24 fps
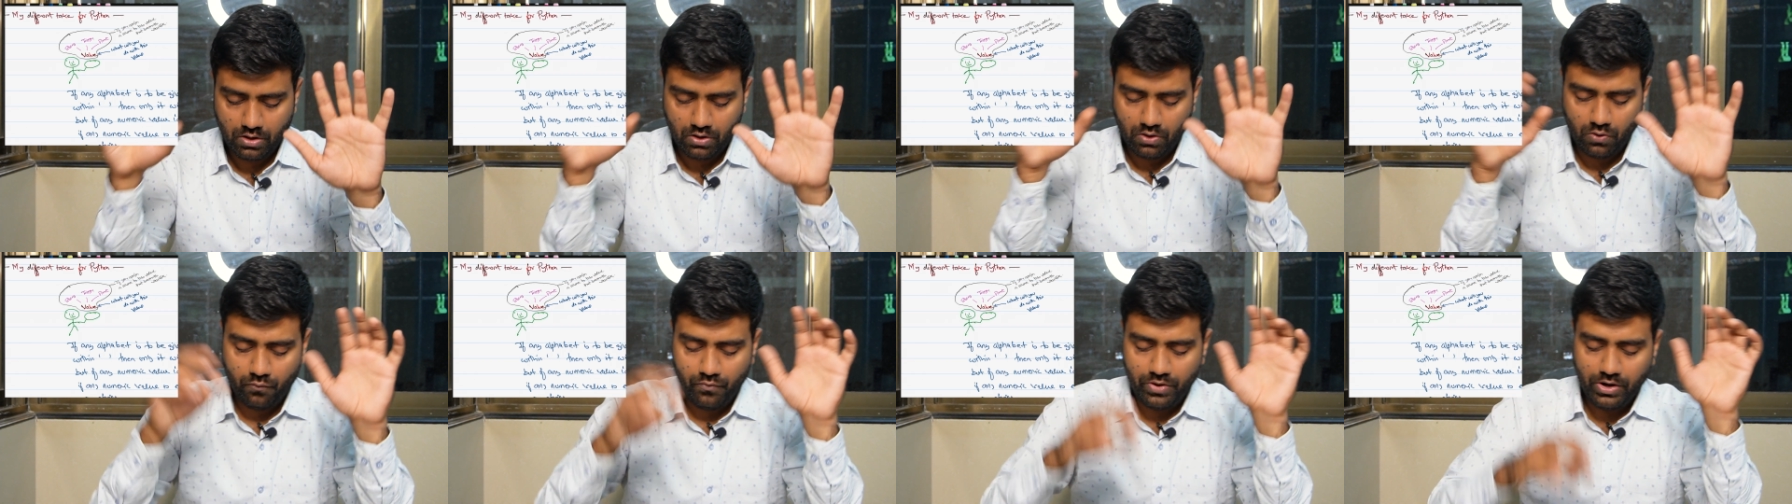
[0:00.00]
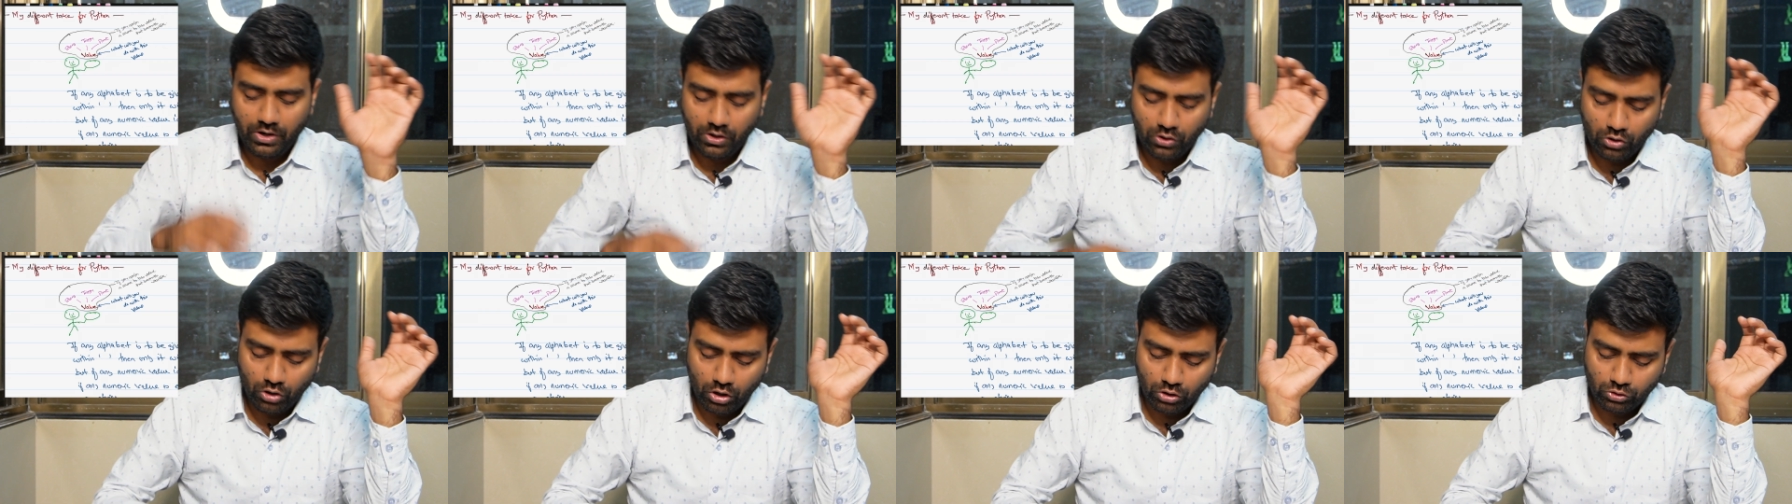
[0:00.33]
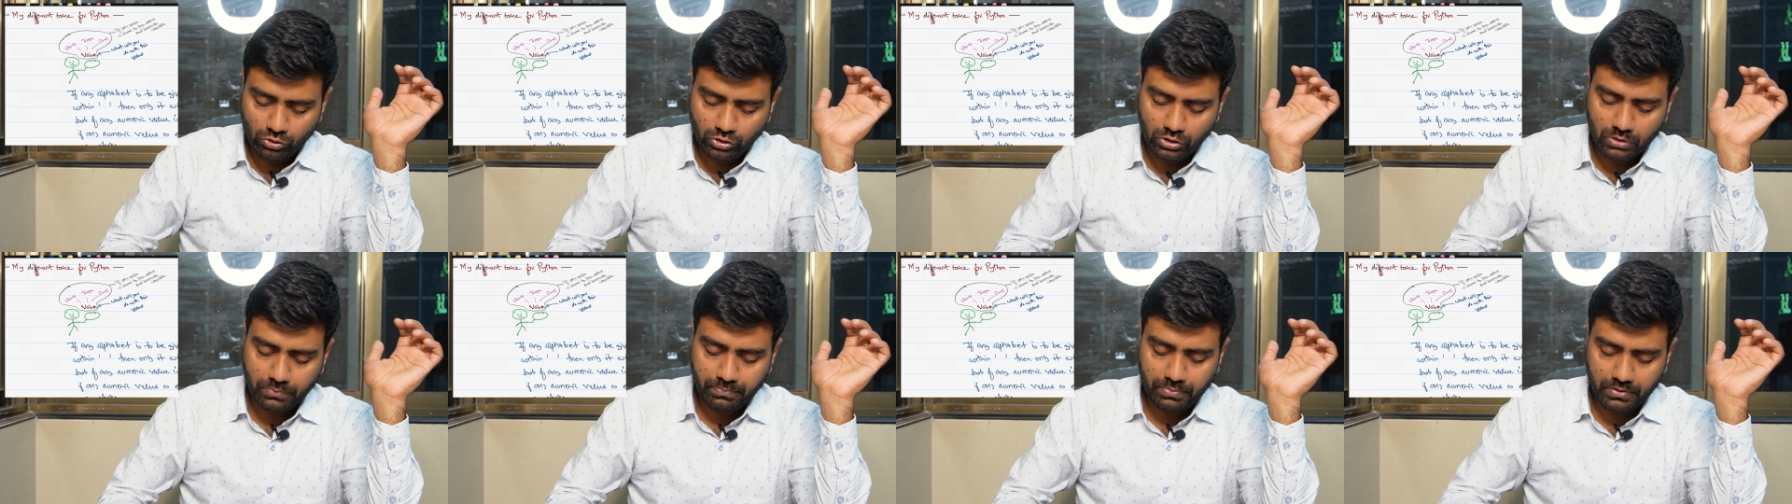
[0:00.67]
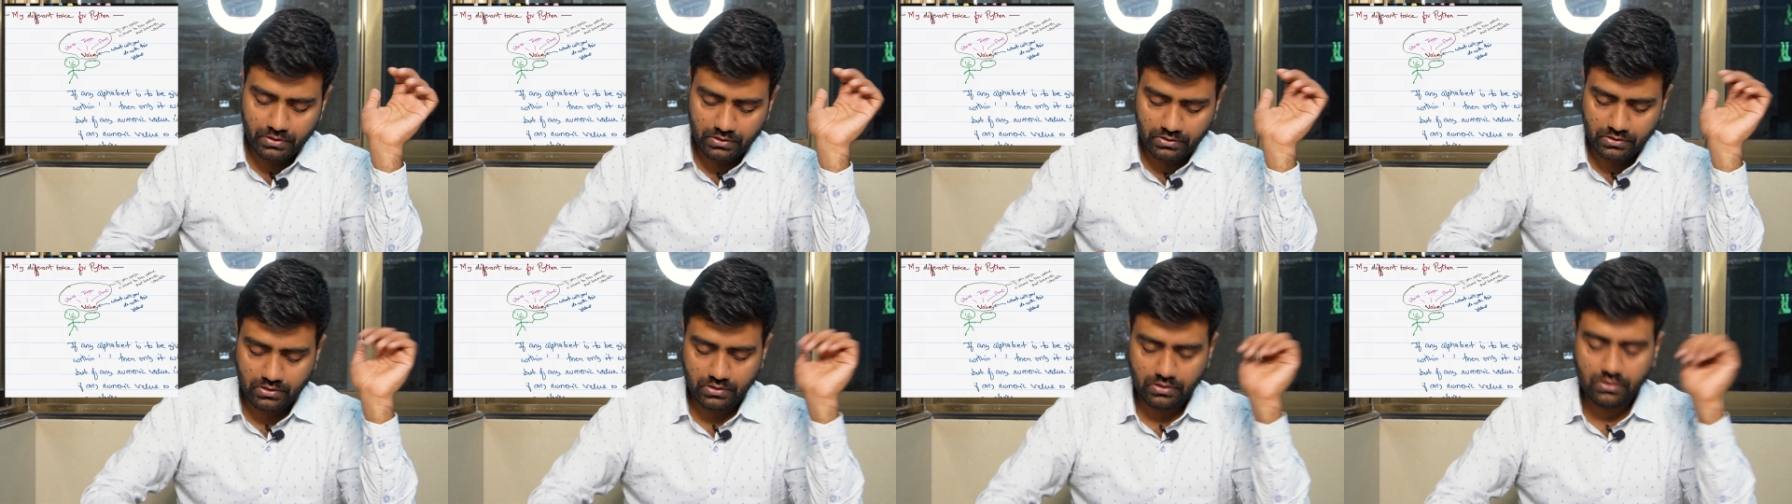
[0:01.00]
When you talk to a
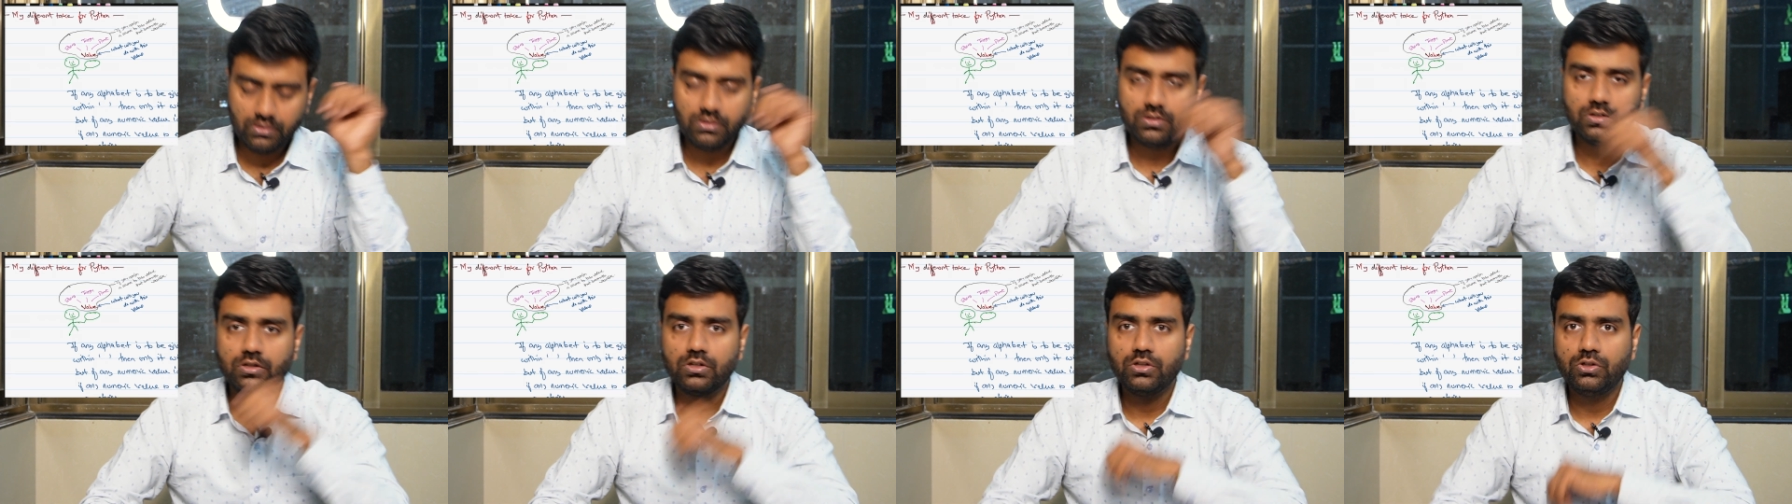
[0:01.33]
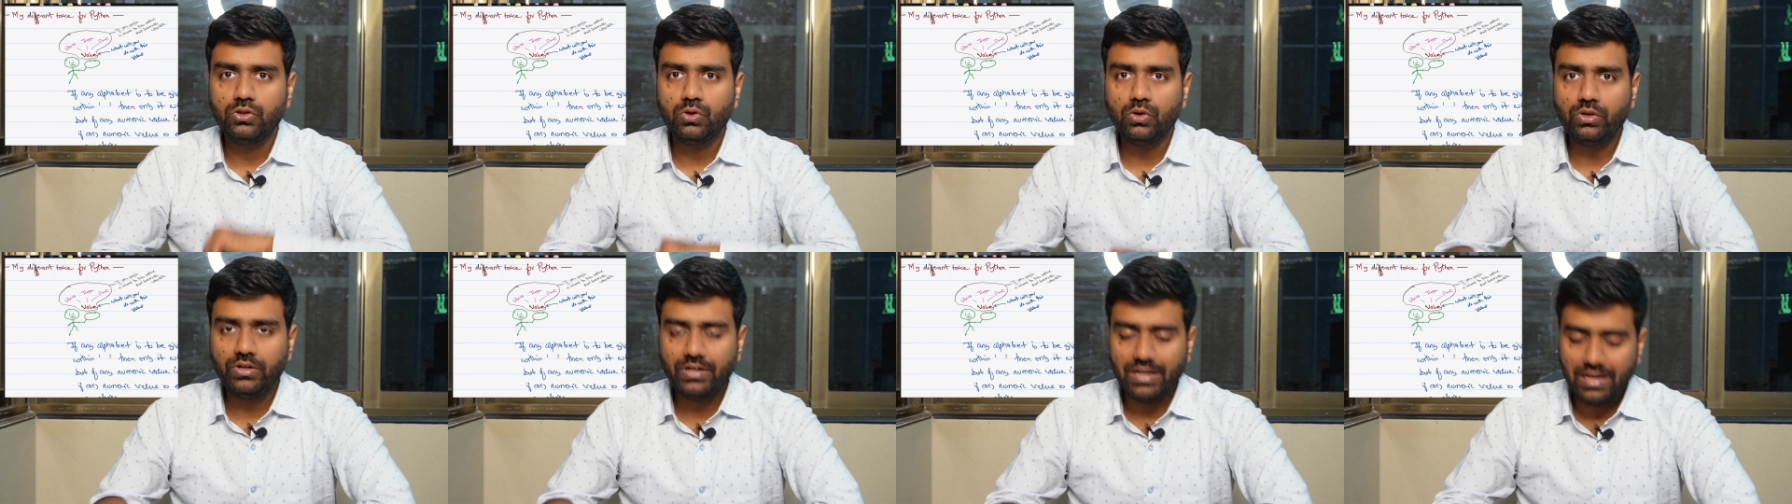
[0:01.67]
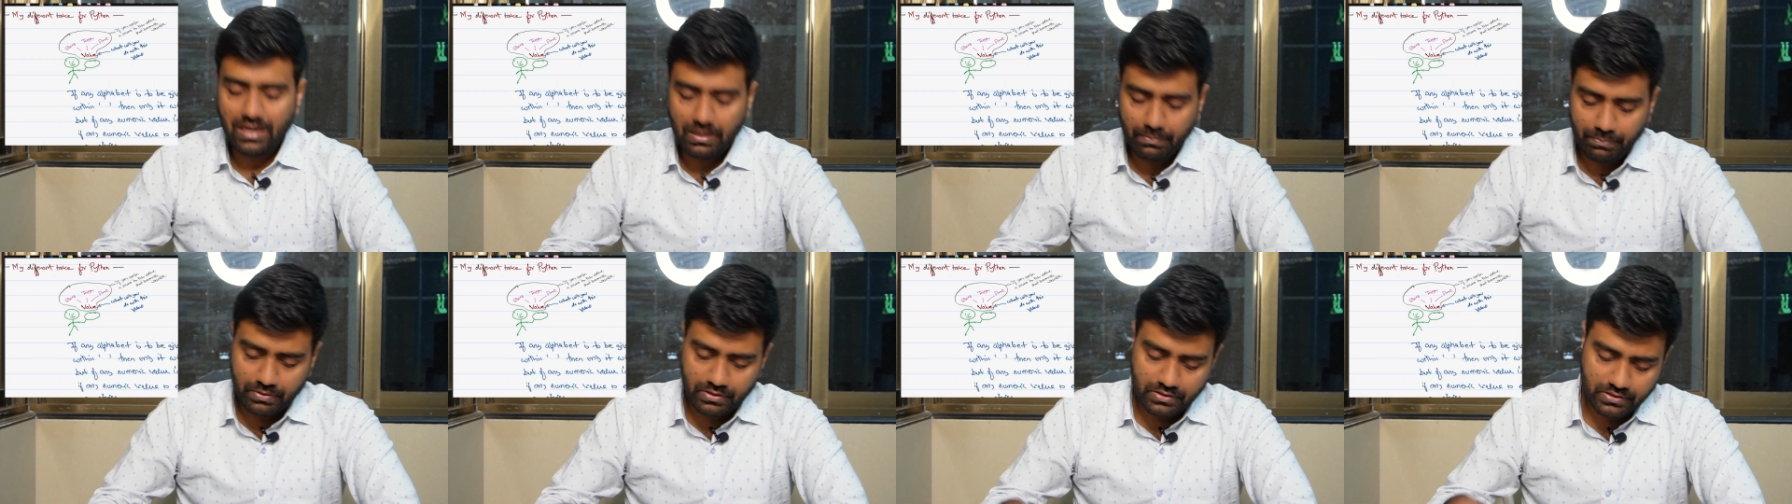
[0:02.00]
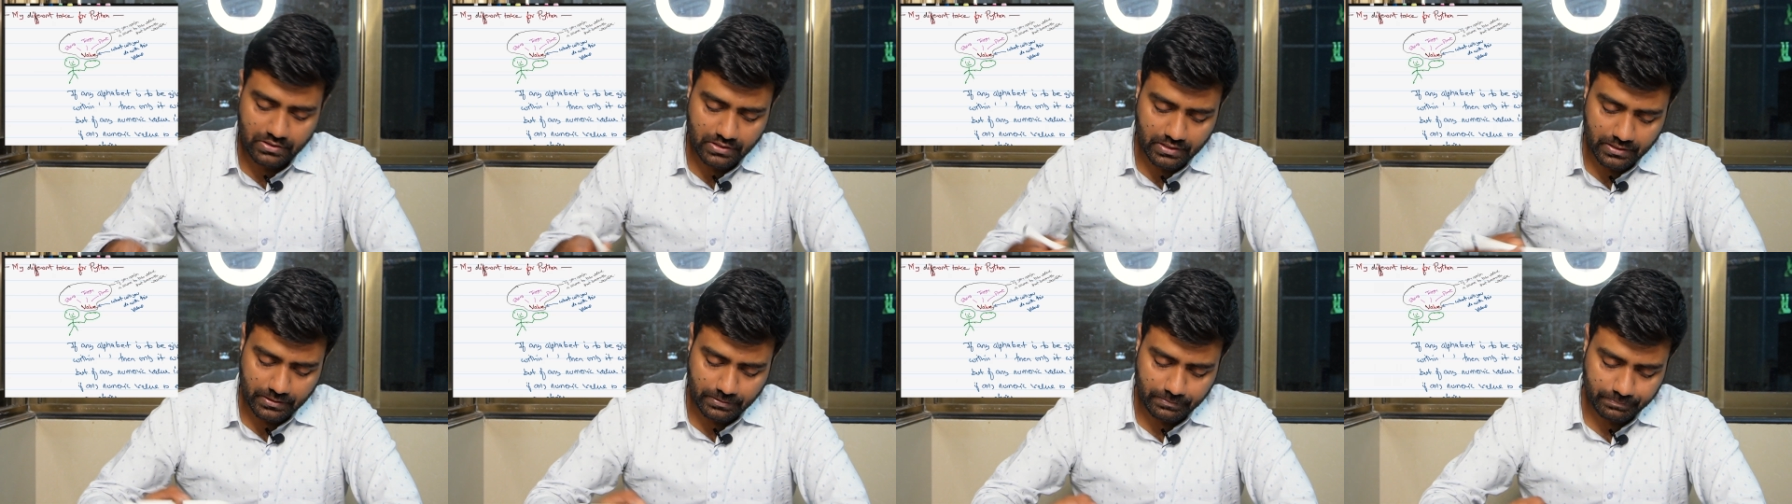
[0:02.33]
person, you tell a
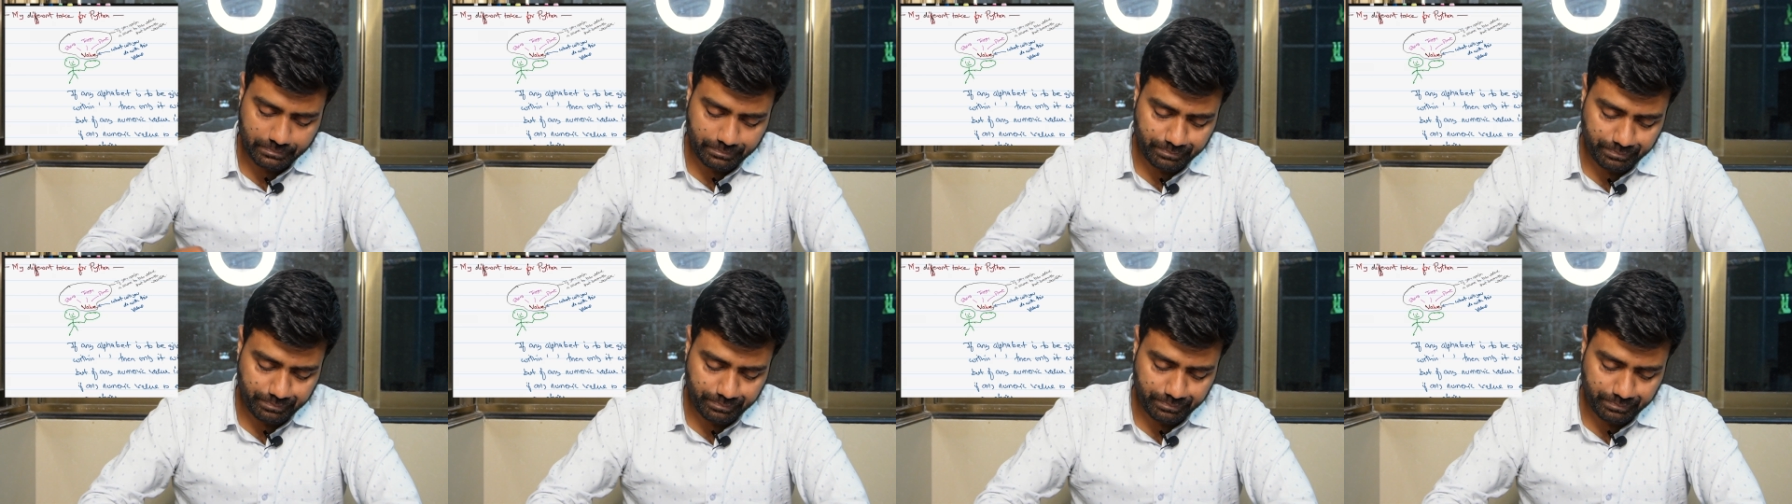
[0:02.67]
person,